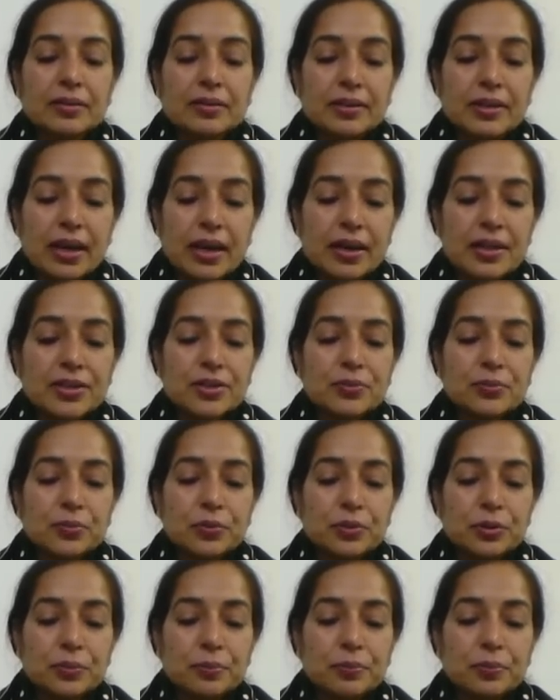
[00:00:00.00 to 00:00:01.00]
That
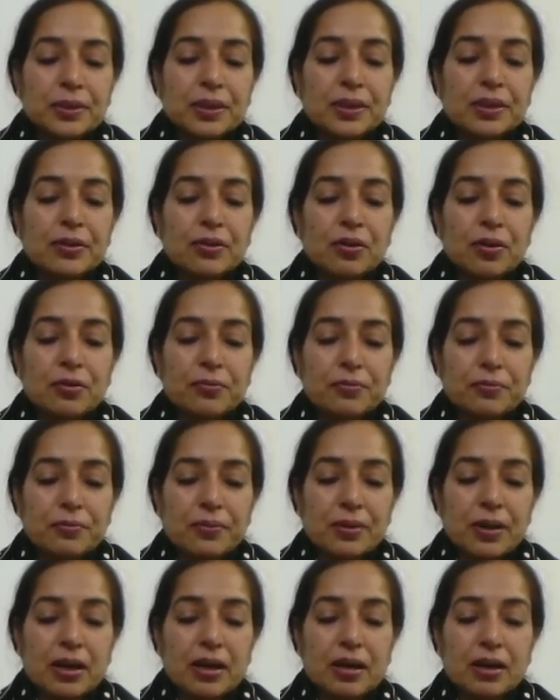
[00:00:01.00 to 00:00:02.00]
would be of
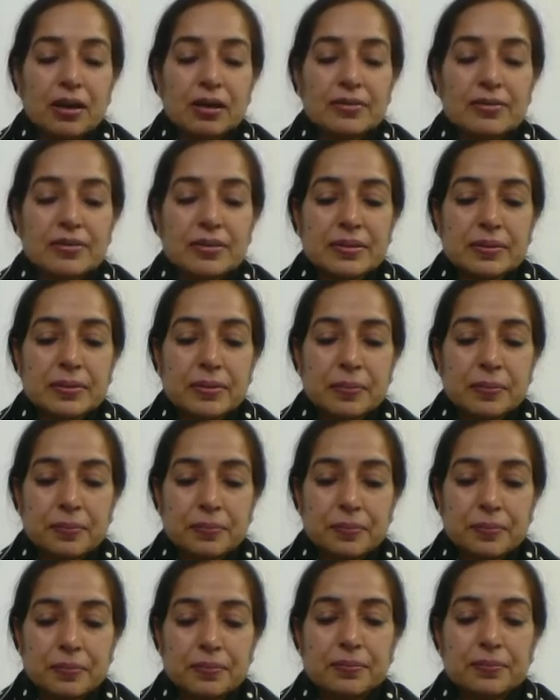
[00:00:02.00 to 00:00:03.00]
flowers,
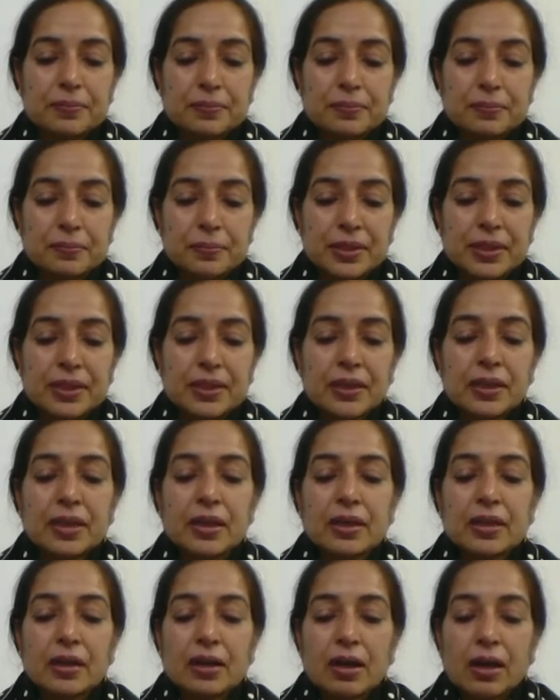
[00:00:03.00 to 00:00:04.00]
be
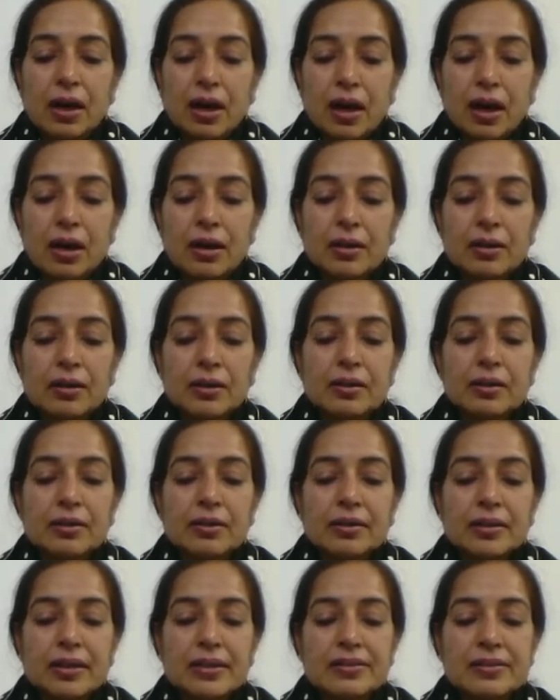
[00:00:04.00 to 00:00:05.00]

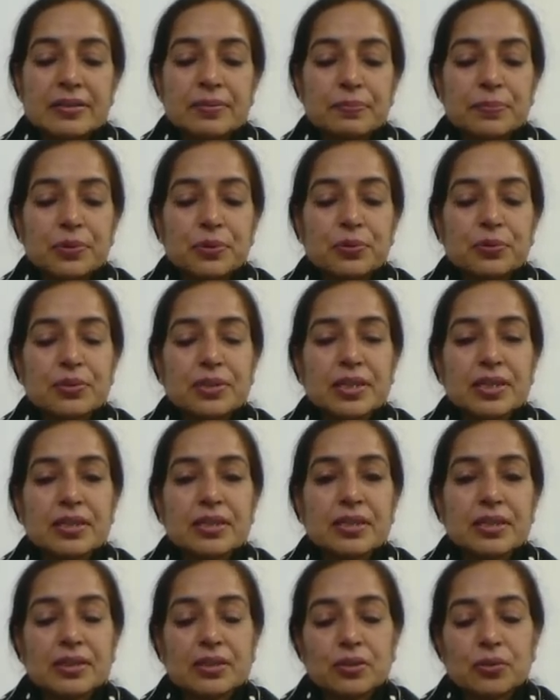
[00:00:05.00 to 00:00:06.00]

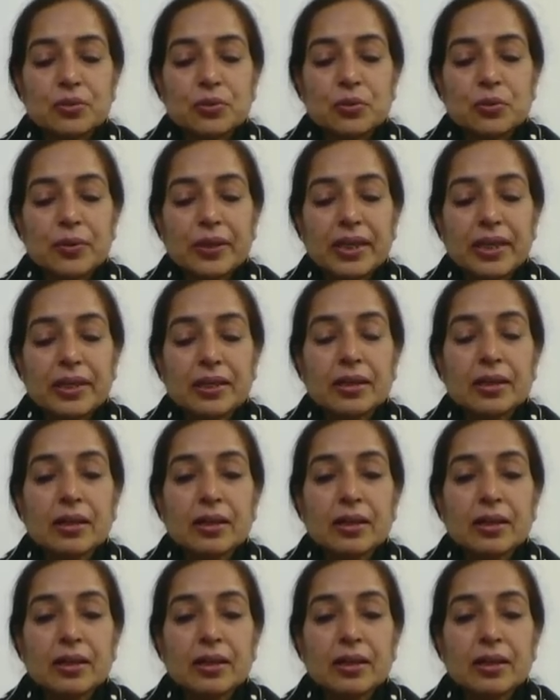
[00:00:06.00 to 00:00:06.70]
undisputed queen.